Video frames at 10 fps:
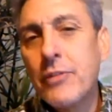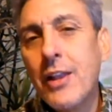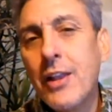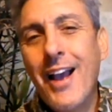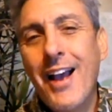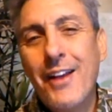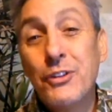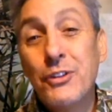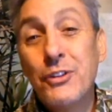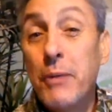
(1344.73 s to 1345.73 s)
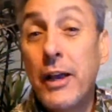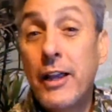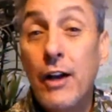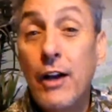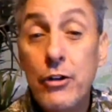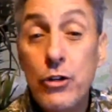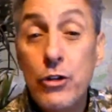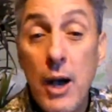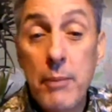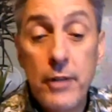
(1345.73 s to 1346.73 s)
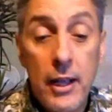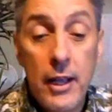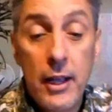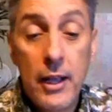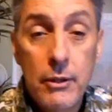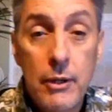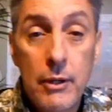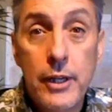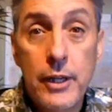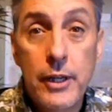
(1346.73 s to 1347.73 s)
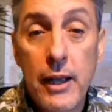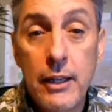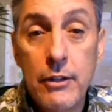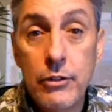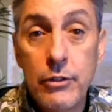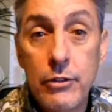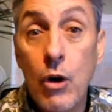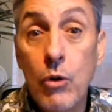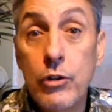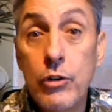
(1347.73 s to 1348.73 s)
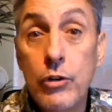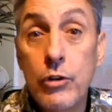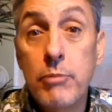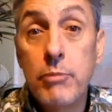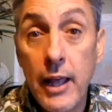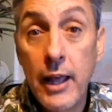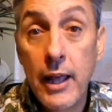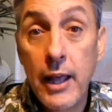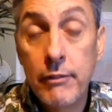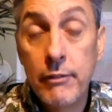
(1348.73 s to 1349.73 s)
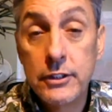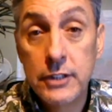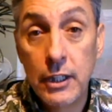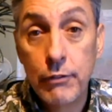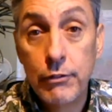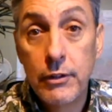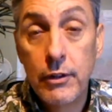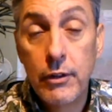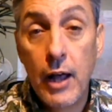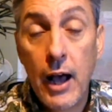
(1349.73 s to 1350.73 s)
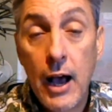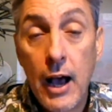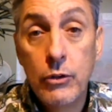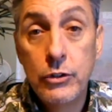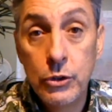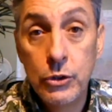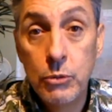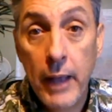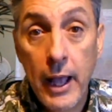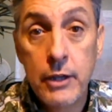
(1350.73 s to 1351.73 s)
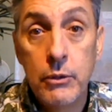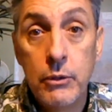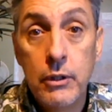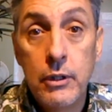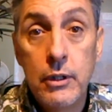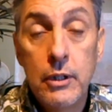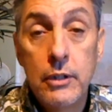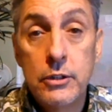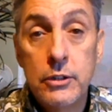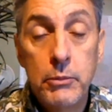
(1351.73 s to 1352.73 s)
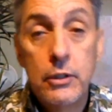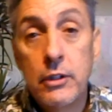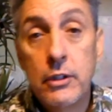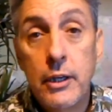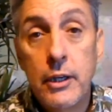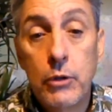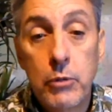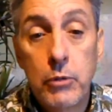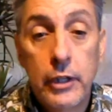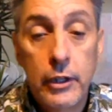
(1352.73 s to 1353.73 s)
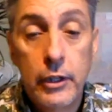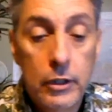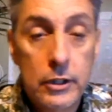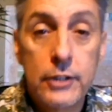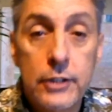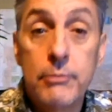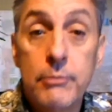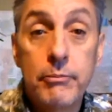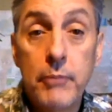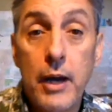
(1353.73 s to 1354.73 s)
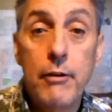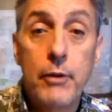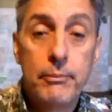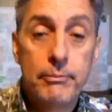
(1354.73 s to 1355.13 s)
And we'll see you back here on New Op Day, or we'll get back into the Own Your Life plan of itself, the how-to manual to build a network marketing organization. Bye, everyone.